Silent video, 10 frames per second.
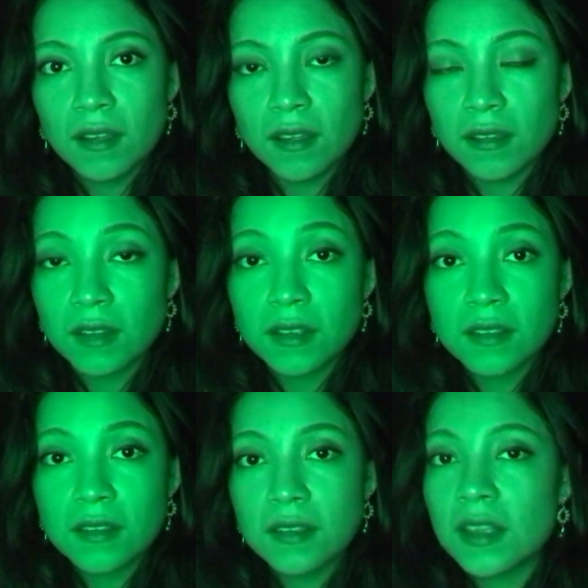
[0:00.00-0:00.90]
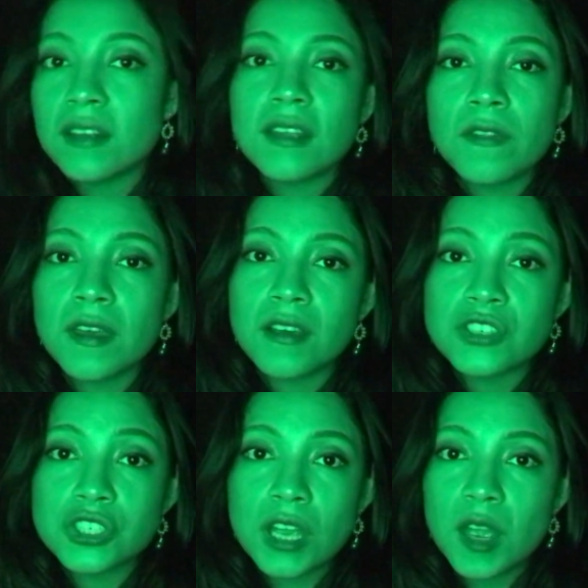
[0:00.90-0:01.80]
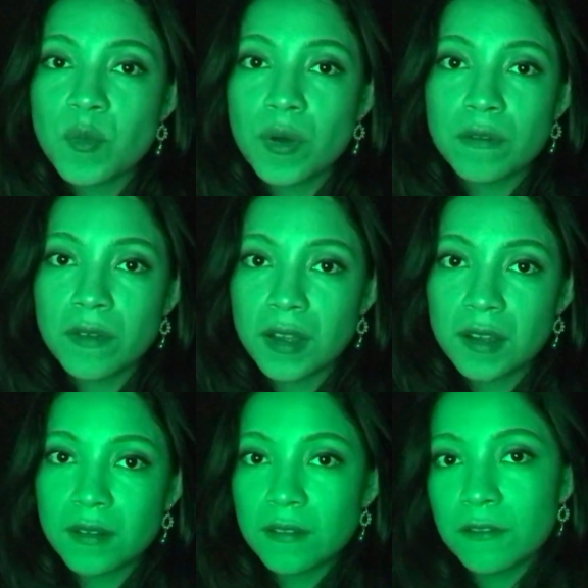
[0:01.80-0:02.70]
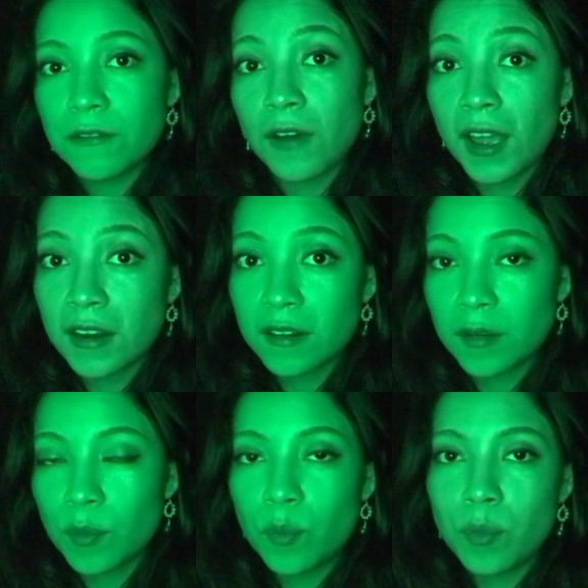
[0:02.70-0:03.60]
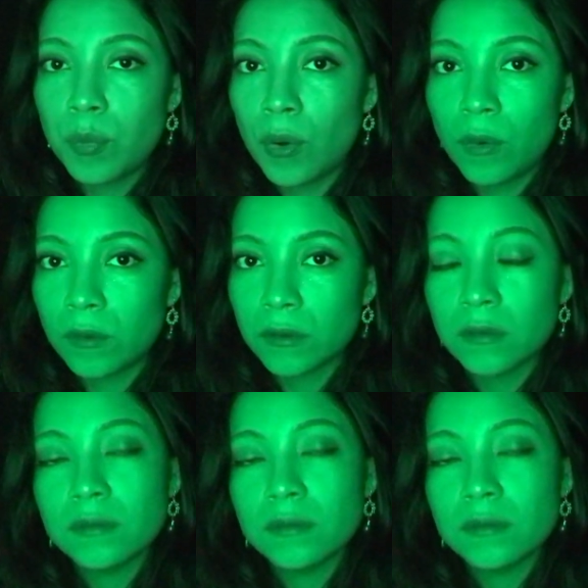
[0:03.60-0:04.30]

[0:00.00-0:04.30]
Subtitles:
and they take the shape of a fire ball.